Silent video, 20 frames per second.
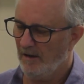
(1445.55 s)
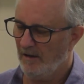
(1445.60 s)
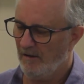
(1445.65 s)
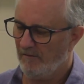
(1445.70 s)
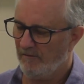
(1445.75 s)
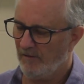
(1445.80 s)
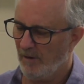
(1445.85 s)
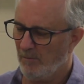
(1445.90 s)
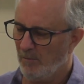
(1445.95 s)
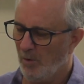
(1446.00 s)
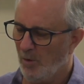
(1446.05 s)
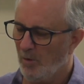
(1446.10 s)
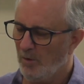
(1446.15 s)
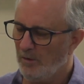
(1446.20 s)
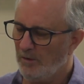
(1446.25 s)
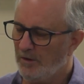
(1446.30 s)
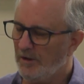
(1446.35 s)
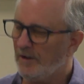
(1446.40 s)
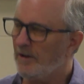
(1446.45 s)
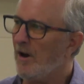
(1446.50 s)
From
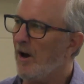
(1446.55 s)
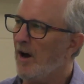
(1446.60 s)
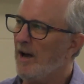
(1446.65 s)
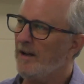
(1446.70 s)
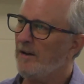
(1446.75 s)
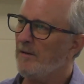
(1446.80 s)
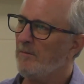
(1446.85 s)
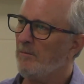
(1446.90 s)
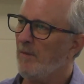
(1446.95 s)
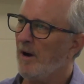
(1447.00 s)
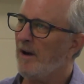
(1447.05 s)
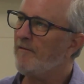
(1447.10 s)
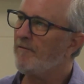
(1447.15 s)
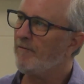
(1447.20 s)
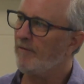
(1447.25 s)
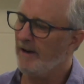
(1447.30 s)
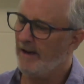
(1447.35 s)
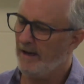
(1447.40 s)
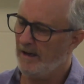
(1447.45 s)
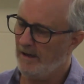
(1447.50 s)
morn to night, my
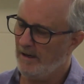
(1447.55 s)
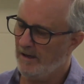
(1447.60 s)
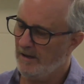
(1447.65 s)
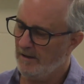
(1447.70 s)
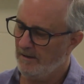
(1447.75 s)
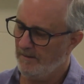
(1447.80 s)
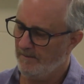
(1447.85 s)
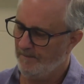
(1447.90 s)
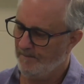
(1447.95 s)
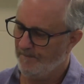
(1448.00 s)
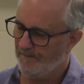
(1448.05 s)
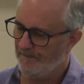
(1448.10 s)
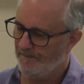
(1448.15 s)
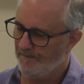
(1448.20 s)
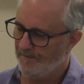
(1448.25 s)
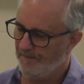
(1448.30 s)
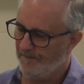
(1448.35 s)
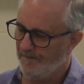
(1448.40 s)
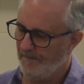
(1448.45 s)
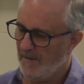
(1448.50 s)
friend.
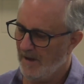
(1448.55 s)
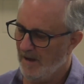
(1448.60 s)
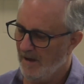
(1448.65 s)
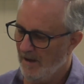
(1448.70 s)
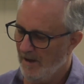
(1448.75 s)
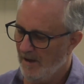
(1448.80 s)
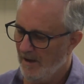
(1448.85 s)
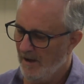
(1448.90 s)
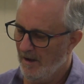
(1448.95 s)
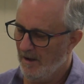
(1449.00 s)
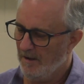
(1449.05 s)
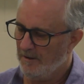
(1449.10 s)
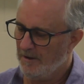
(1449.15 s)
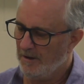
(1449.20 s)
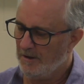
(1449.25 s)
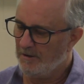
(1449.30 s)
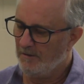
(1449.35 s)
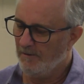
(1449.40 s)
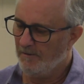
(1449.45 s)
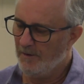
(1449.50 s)

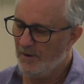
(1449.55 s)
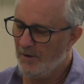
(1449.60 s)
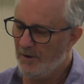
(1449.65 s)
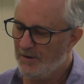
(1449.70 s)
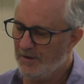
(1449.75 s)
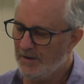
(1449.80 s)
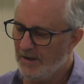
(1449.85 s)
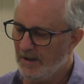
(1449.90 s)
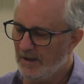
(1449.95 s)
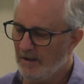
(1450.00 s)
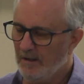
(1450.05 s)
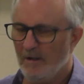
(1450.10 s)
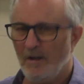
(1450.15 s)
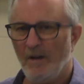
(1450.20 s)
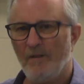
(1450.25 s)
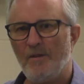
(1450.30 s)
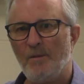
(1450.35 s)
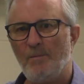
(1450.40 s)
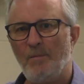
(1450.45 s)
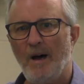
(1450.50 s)
The traversing
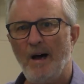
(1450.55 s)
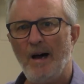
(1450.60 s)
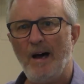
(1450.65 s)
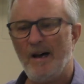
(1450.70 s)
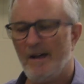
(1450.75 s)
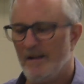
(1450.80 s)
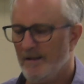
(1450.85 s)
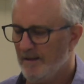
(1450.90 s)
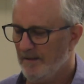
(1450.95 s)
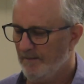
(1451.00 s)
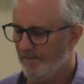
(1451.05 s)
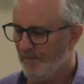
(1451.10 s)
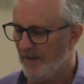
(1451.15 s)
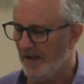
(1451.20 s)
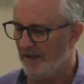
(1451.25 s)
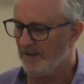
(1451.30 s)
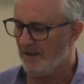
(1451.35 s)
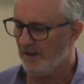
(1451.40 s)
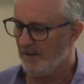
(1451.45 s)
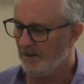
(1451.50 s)
of the path,
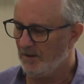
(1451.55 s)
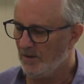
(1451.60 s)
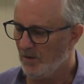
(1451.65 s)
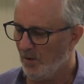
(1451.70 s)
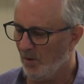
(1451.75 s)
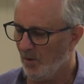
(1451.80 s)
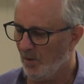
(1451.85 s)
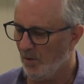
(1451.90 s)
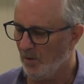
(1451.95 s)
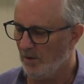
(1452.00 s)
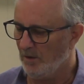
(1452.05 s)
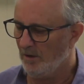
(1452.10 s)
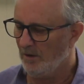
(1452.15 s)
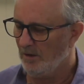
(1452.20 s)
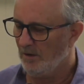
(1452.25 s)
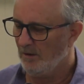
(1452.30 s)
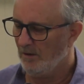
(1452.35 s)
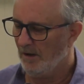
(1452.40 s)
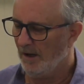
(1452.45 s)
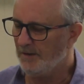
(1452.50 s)
as it is called,
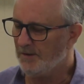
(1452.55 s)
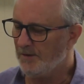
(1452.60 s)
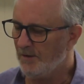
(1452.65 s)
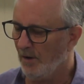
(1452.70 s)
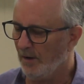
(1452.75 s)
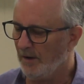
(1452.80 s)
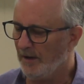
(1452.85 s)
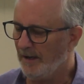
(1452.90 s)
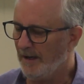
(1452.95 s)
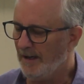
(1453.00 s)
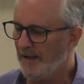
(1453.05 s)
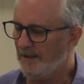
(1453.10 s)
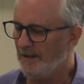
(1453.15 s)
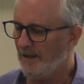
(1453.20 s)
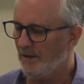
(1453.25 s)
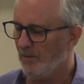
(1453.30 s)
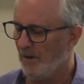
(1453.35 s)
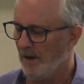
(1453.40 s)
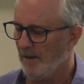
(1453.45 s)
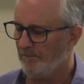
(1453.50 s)
is not an
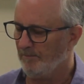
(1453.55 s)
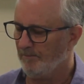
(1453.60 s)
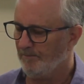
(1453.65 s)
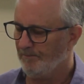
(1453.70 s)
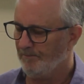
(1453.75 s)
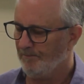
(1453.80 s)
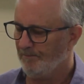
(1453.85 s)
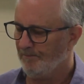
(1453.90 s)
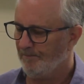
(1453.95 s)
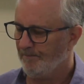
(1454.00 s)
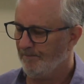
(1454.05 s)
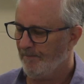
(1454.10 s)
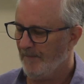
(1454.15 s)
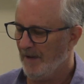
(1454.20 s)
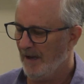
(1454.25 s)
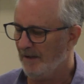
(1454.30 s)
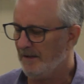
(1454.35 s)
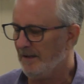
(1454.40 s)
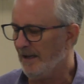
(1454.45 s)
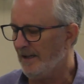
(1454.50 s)
easy one.
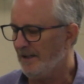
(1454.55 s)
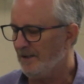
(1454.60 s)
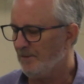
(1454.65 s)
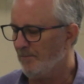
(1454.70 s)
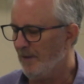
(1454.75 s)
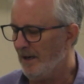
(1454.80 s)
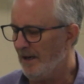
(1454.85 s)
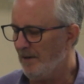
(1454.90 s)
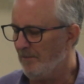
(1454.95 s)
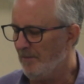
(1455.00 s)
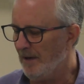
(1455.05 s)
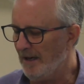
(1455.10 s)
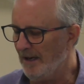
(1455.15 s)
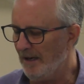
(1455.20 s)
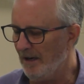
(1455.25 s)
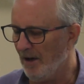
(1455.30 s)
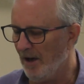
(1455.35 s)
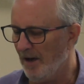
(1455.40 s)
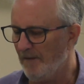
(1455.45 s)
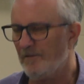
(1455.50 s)
It takes many, many
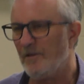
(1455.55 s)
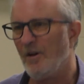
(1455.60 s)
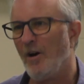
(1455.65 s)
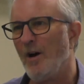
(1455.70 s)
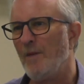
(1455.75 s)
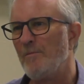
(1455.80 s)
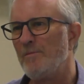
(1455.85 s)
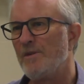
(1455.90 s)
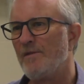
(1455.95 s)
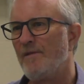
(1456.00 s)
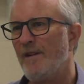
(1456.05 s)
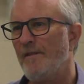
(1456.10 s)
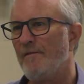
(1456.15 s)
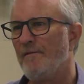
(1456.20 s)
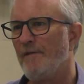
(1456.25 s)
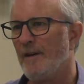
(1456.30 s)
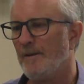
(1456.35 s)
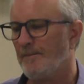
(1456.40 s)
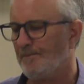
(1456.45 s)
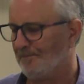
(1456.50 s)
lifetimes of
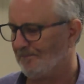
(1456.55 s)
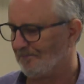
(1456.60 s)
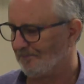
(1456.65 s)
effort.